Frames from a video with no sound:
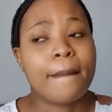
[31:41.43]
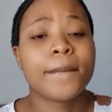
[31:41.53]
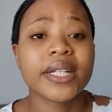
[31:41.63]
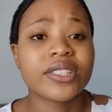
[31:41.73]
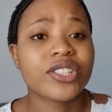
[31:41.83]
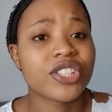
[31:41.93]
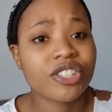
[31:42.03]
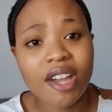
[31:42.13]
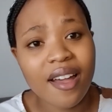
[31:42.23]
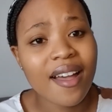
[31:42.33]
But
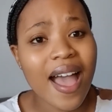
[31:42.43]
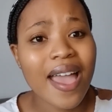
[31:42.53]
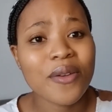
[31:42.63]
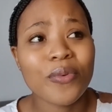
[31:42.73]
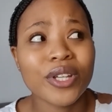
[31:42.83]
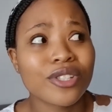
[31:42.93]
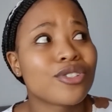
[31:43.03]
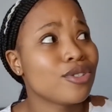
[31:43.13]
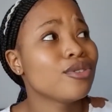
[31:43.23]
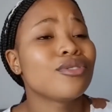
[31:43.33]
yeah, I
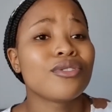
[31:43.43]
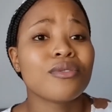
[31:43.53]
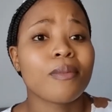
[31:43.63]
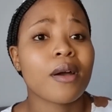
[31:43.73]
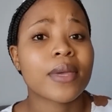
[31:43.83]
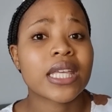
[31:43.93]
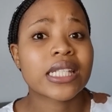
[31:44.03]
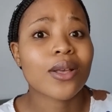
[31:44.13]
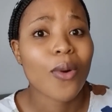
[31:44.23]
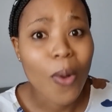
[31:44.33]
wish you new
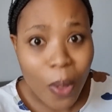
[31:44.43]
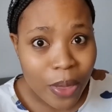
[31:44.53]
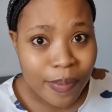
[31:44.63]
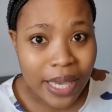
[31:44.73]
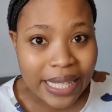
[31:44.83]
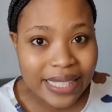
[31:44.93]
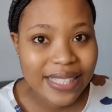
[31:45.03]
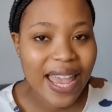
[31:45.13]
mommies all the best,